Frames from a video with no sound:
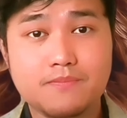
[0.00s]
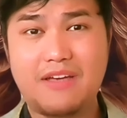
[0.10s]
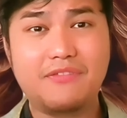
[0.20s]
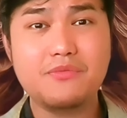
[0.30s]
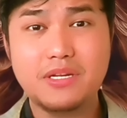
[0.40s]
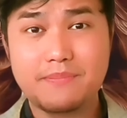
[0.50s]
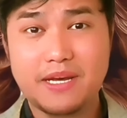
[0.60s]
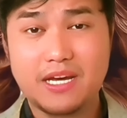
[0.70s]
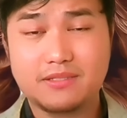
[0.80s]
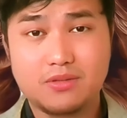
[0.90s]
I felt really
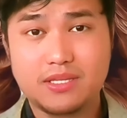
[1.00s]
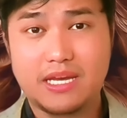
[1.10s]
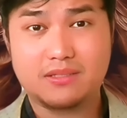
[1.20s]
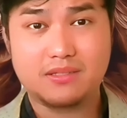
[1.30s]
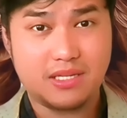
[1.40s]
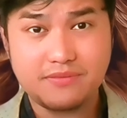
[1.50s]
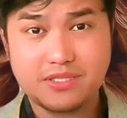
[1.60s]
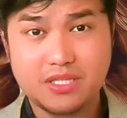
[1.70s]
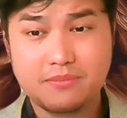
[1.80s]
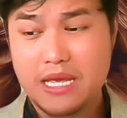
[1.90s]
bad looking at the live
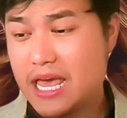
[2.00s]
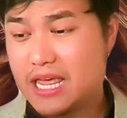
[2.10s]
stream.